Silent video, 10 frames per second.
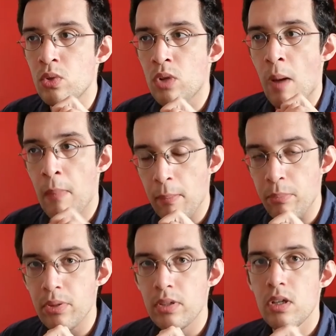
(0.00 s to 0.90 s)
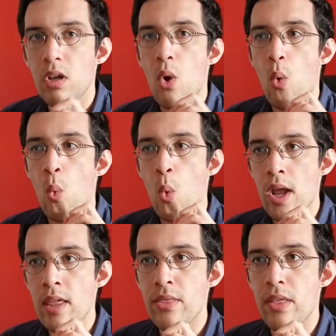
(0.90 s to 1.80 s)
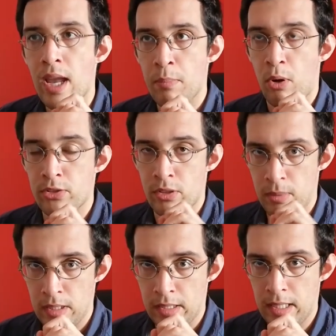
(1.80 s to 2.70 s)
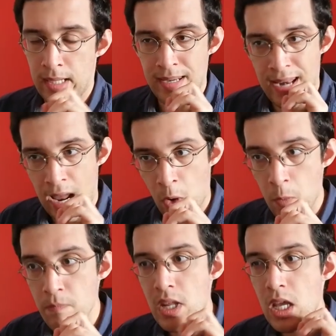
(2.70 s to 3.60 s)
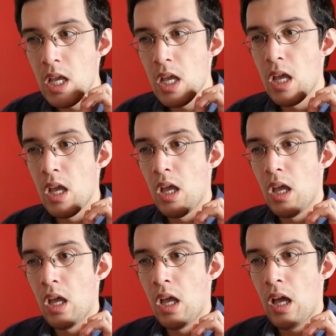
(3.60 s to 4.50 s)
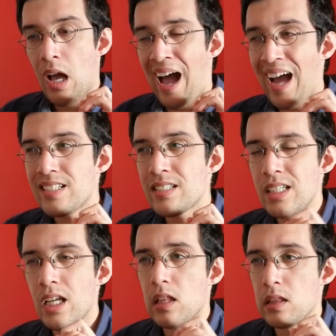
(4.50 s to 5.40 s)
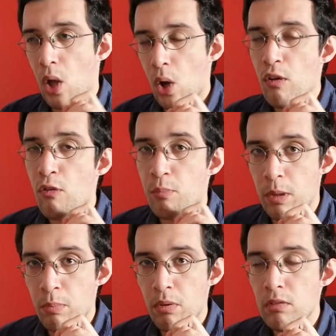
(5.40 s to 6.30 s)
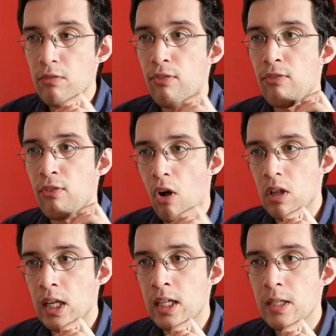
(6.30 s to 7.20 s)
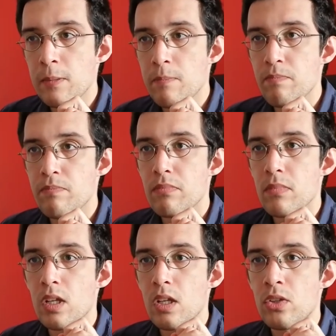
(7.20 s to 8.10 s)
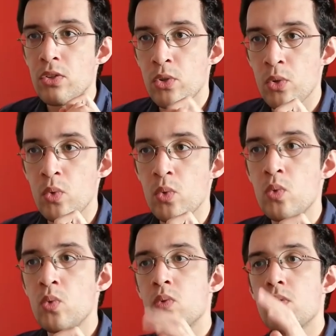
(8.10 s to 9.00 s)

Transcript: to come up with a possibility. Now, I see a lot of people falling to